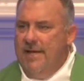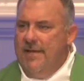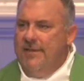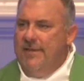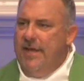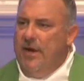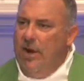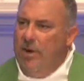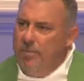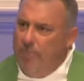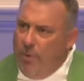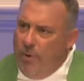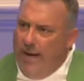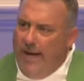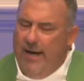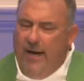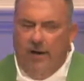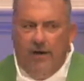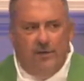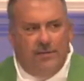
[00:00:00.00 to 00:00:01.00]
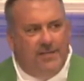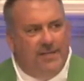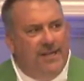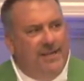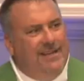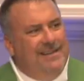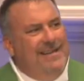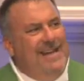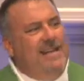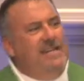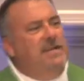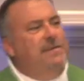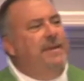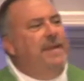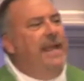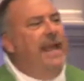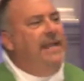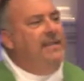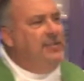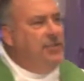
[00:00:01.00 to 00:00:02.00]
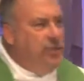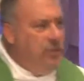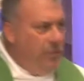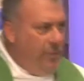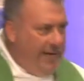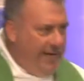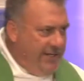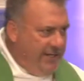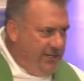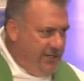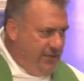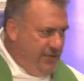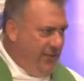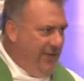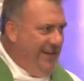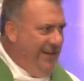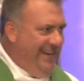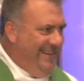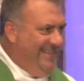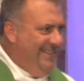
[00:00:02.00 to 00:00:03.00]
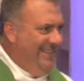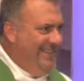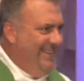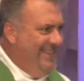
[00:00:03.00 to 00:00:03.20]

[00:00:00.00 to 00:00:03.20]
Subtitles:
that our prayers need to be a two-way street.